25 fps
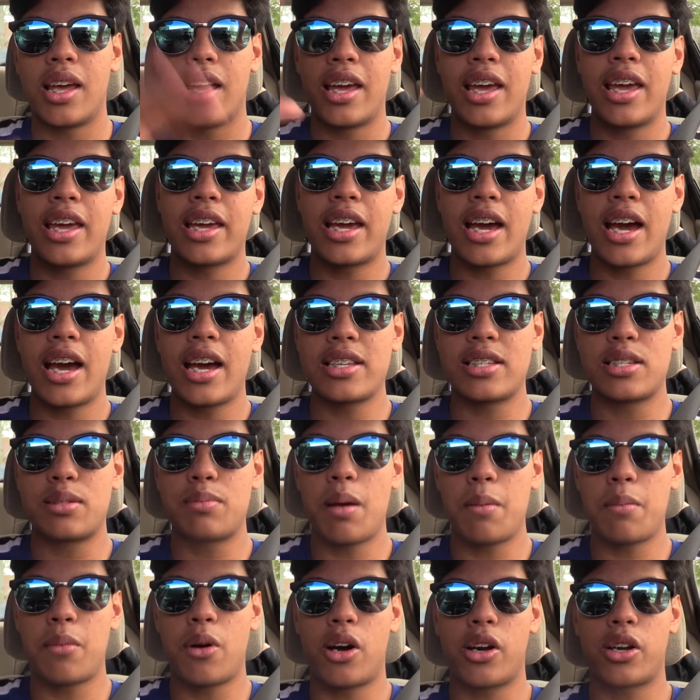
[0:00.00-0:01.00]
Hey guys, it's
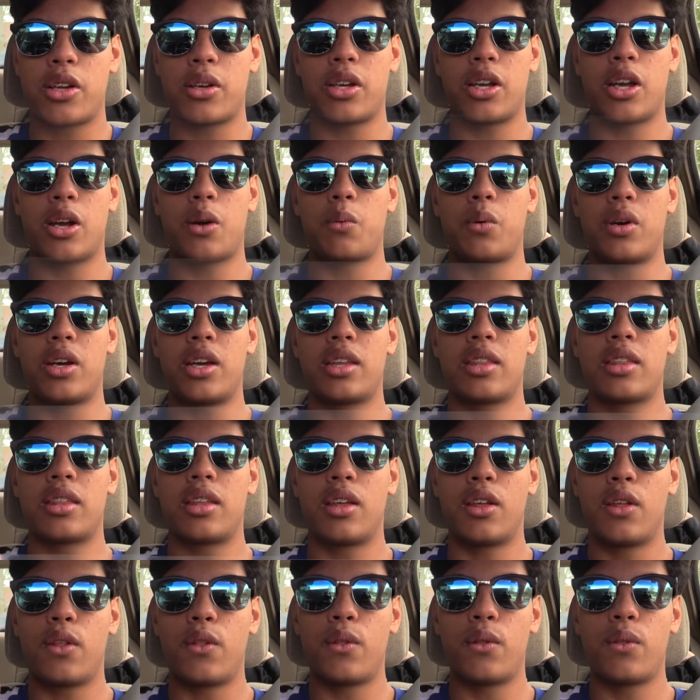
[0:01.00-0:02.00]
Matt Mahadi here with
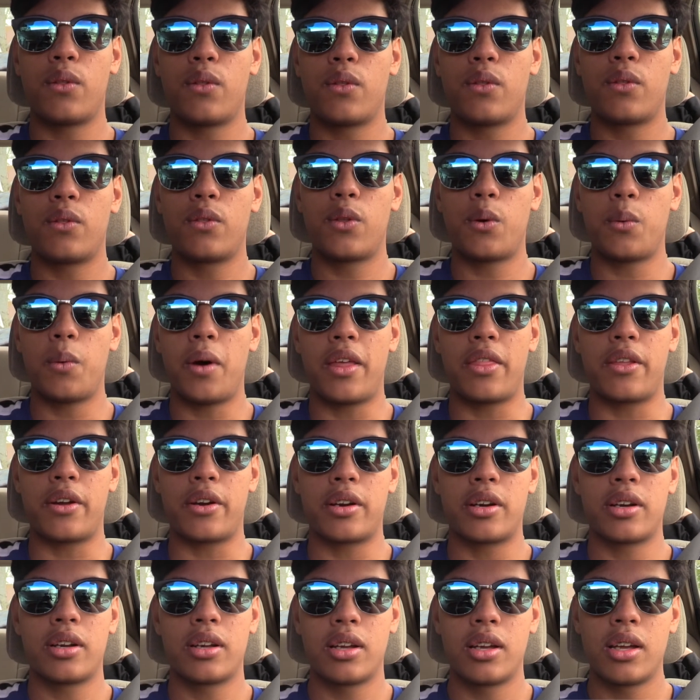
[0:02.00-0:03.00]
the
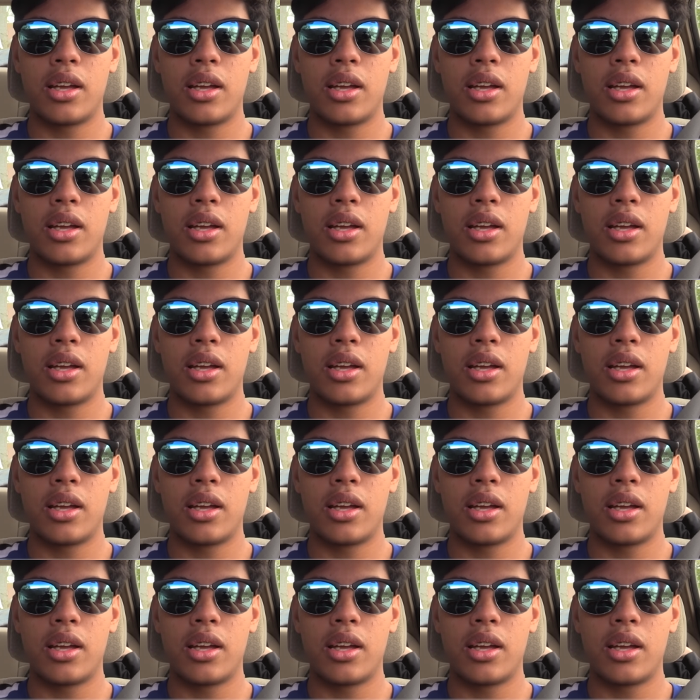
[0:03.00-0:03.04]
weather.